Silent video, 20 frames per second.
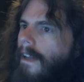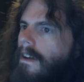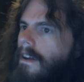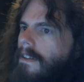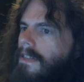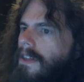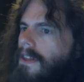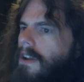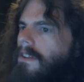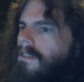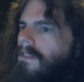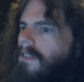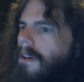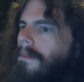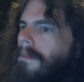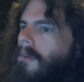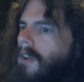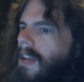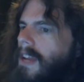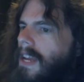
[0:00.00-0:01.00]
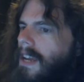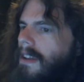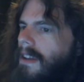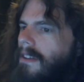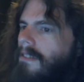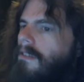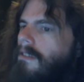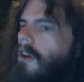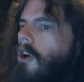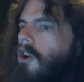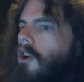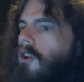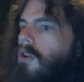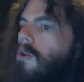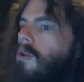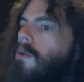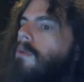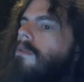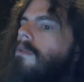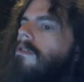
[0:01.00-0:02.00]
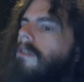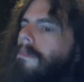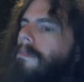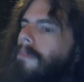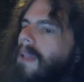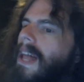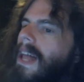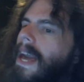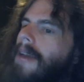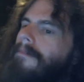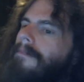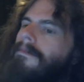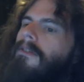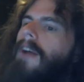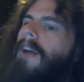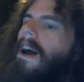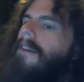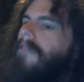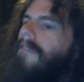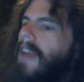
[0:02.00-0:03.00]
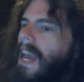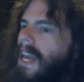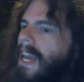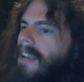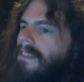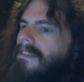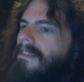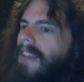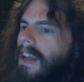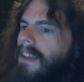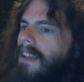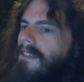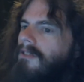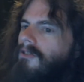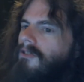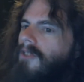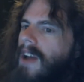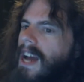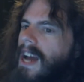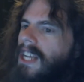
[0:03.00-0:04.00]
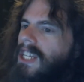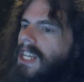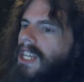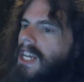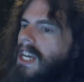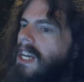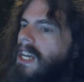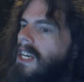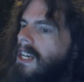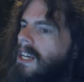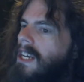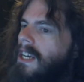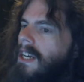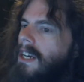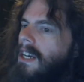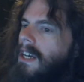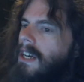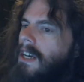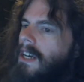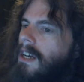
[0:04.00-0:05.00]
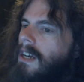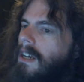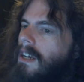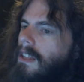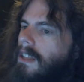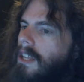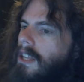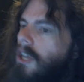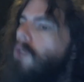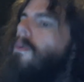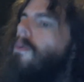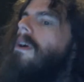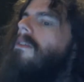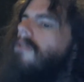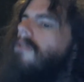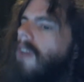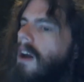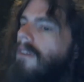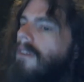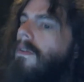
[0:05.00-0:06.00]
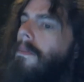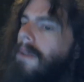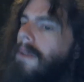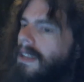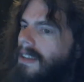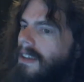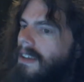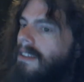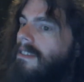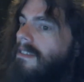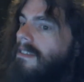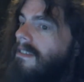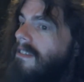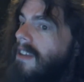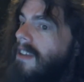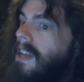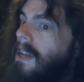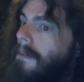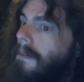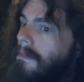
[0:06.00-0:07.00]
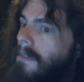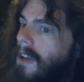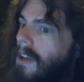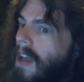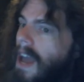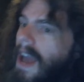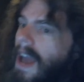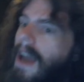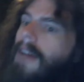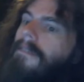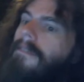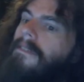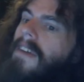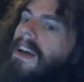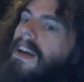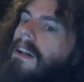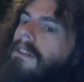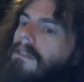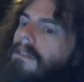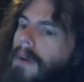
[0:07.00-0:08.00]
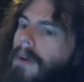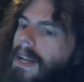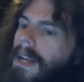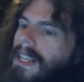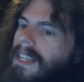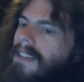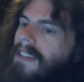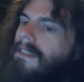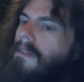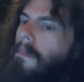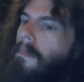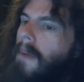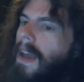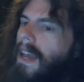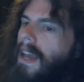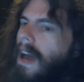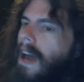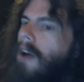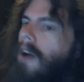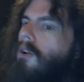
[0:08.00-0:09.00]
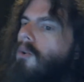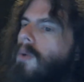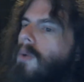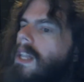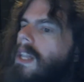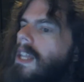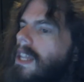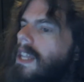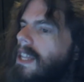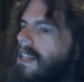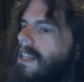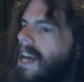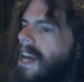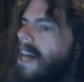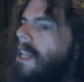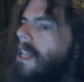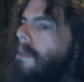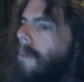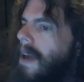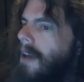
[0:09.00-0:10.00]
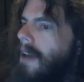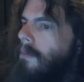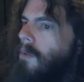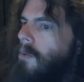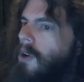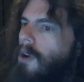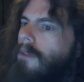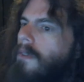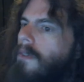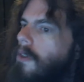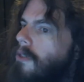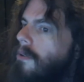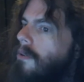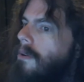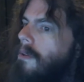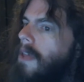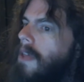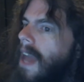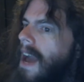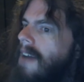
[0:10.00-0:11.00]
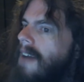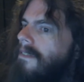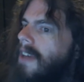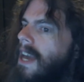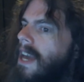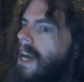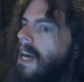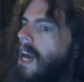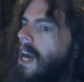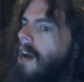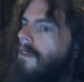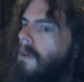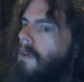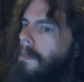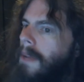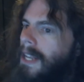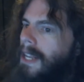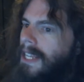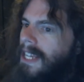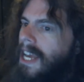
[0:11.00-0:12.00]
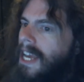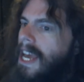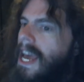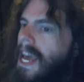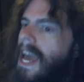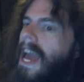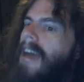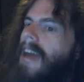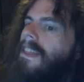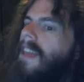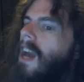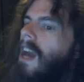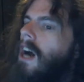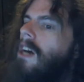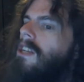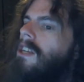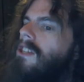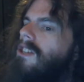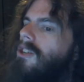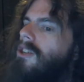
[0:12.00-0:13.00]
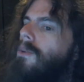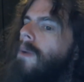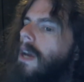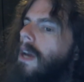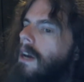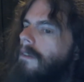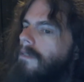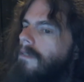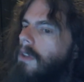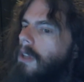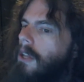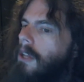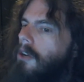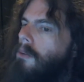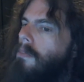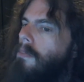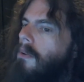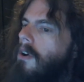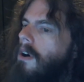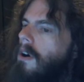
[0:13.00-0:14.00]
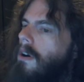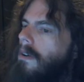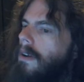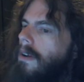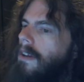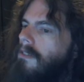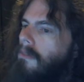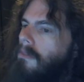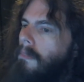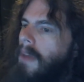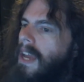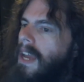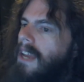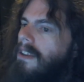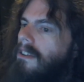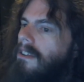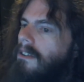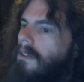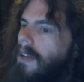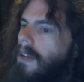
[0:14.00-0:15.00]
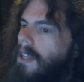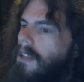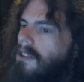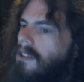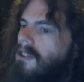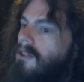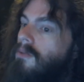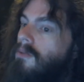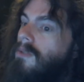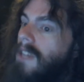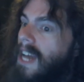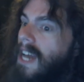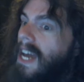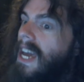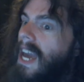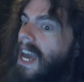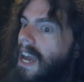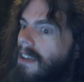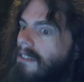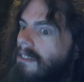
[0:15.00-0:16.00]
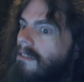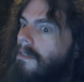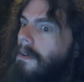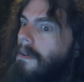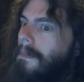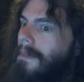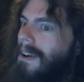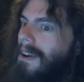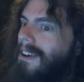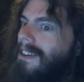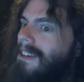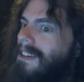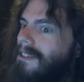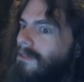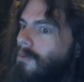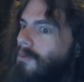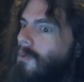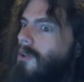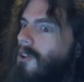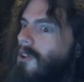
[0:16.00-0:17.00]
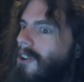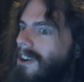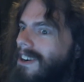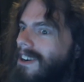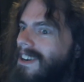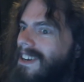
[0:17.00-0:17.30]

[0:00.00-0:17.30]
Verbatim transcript: their summary is who's to blame for afghanistan's tragedy the us government it seemed had failed to anticipate how quickly the taliban would overthrow the afghan government and the undoing of the little progress made during the two decades of america's war